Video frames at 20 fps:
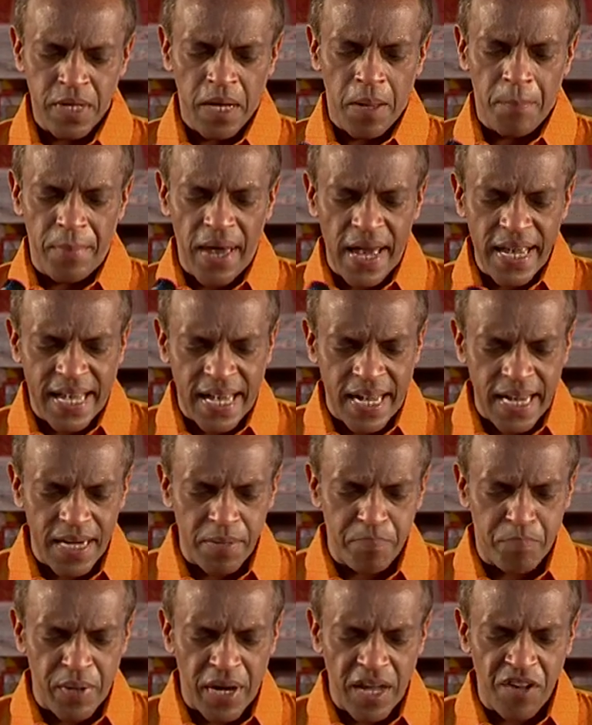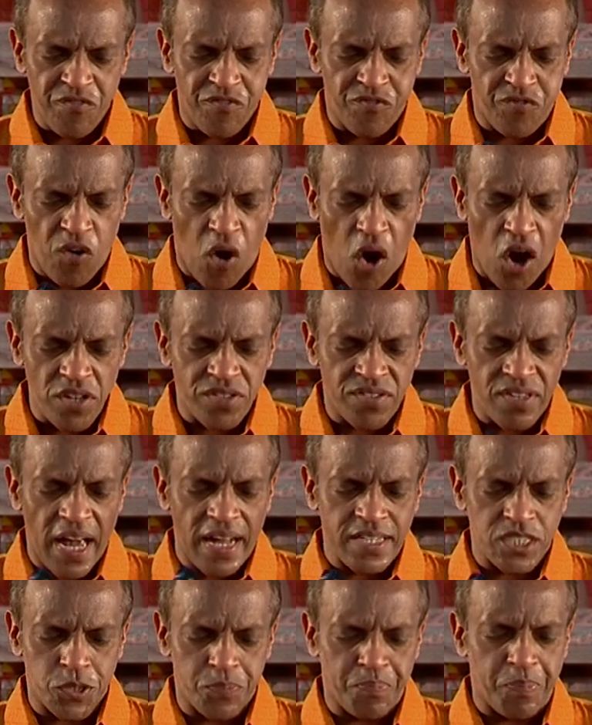making it bring forth
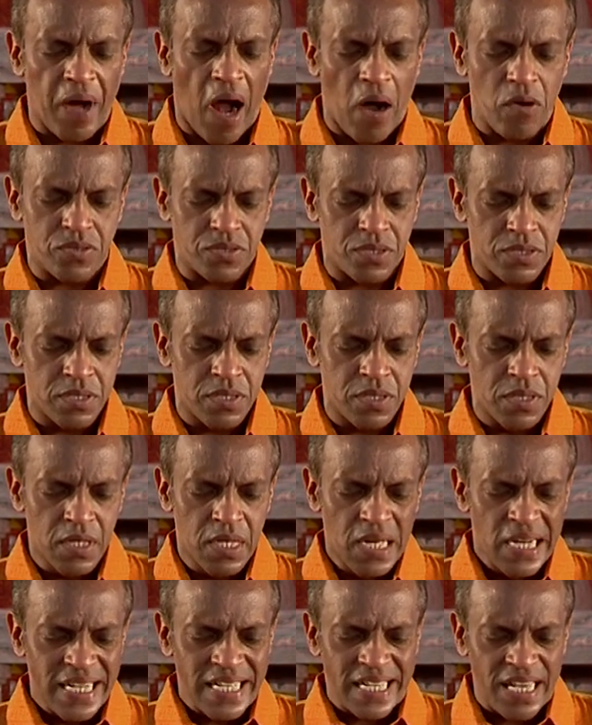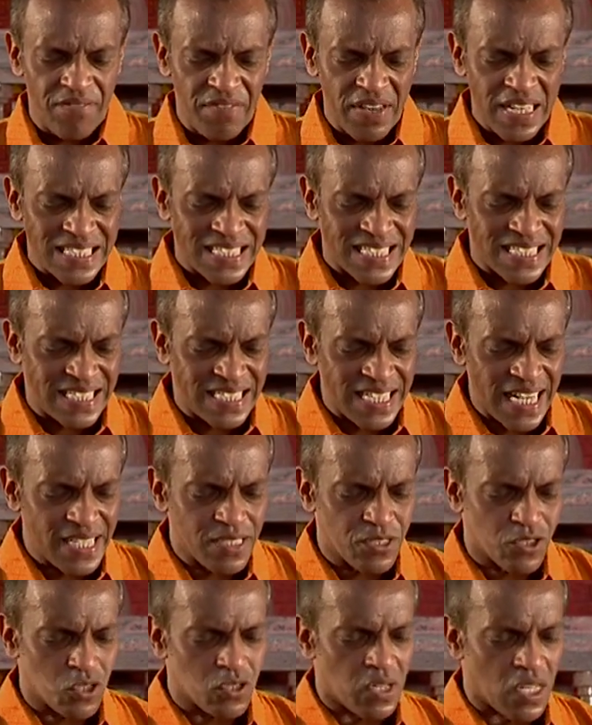and sprout, giving
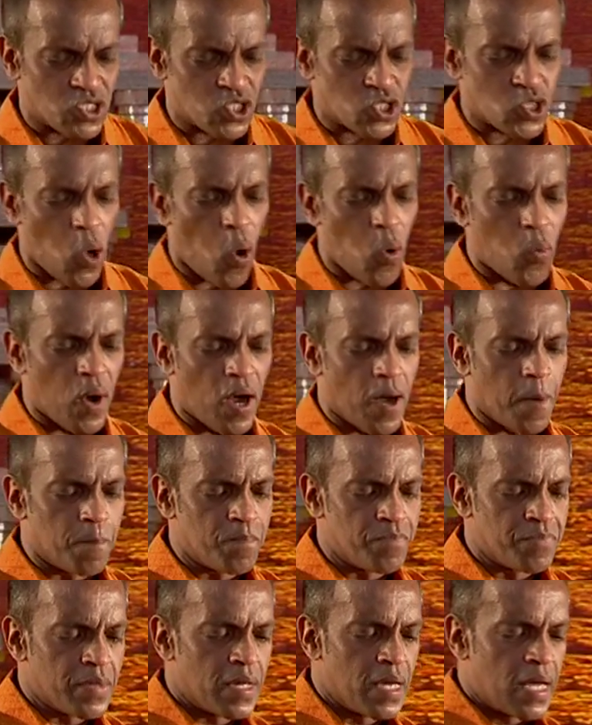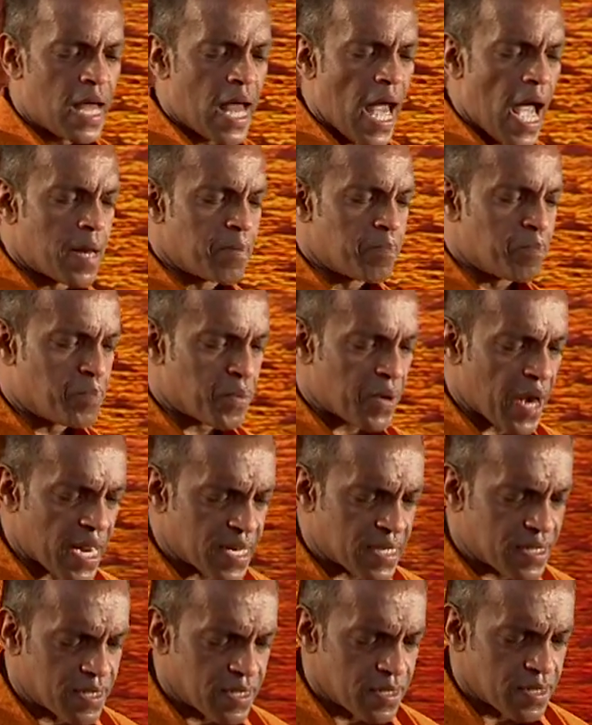seed to the sower and bread
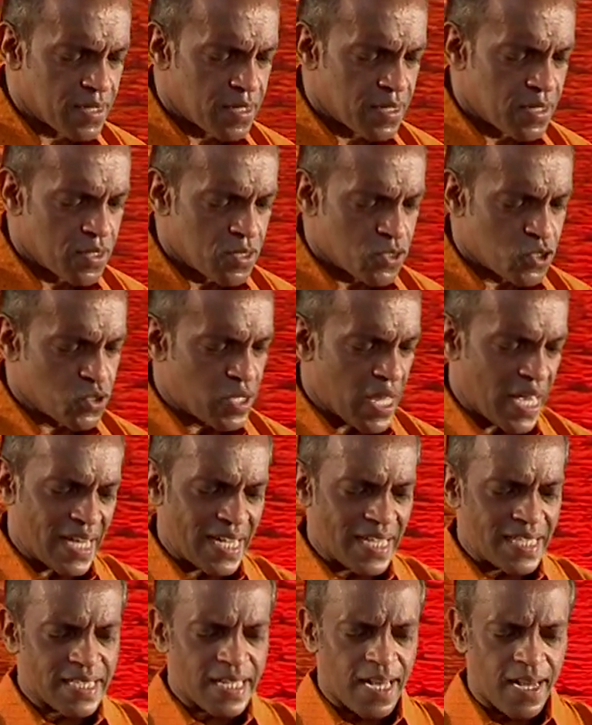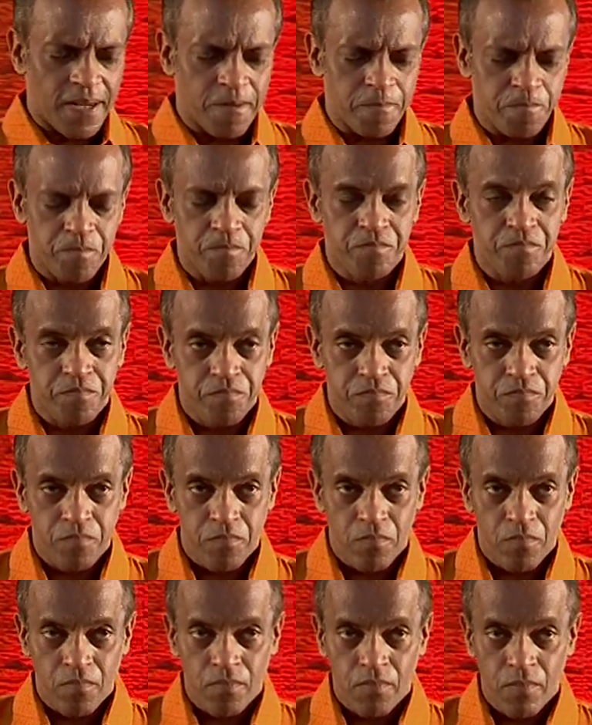to the eater,
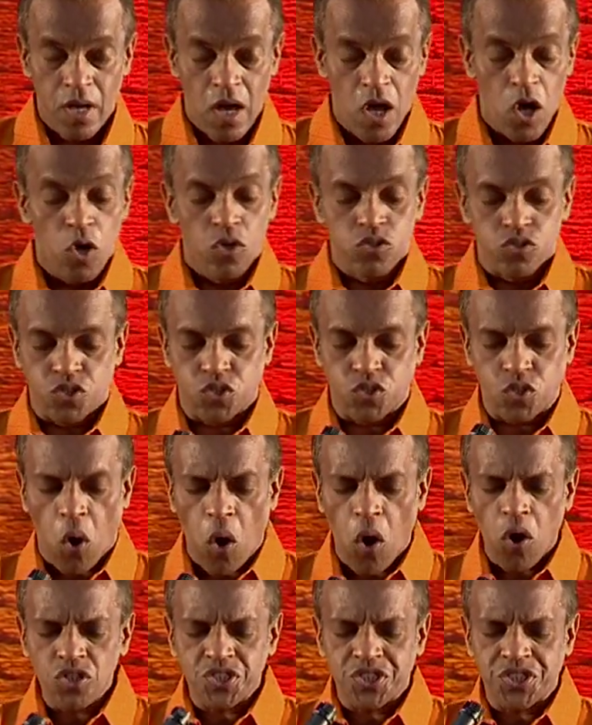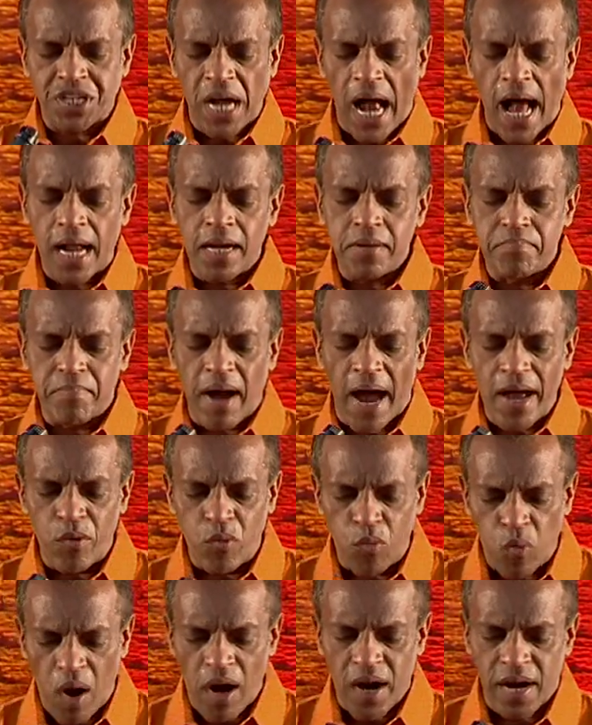so shall my
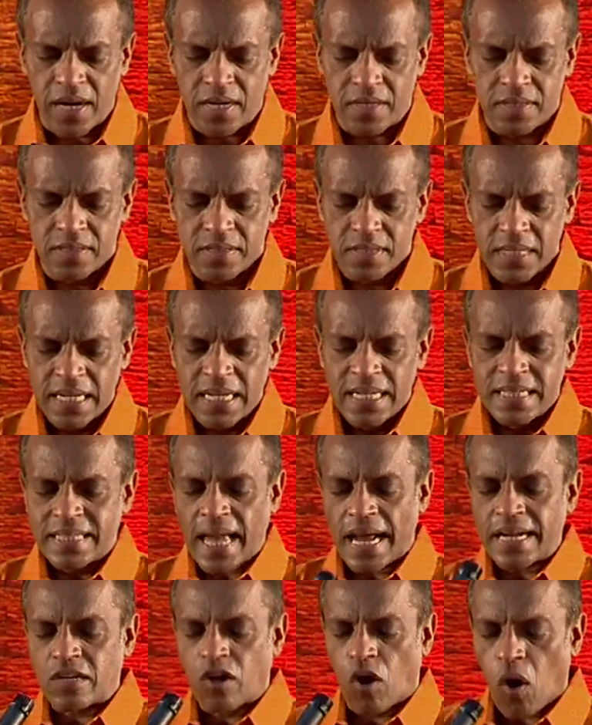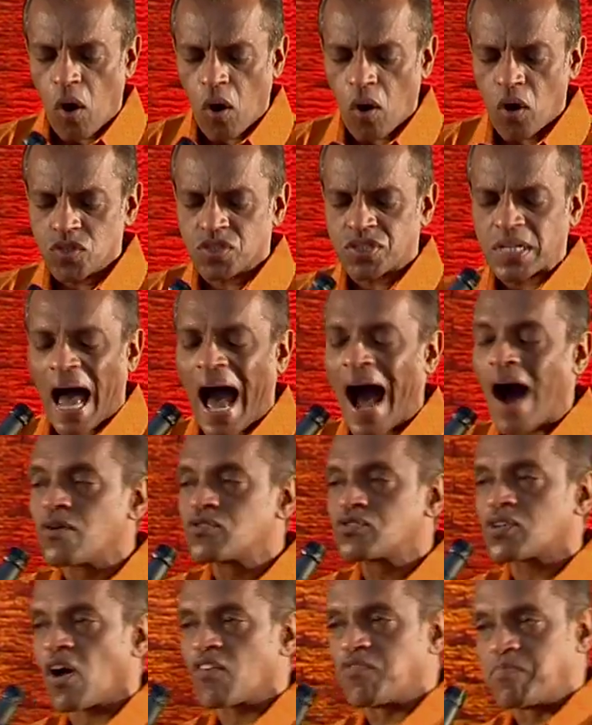word that goes
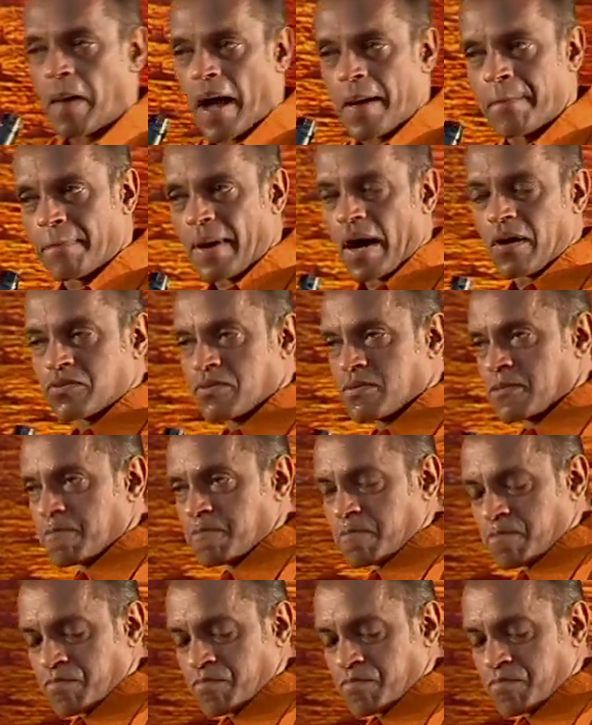out of my mouth,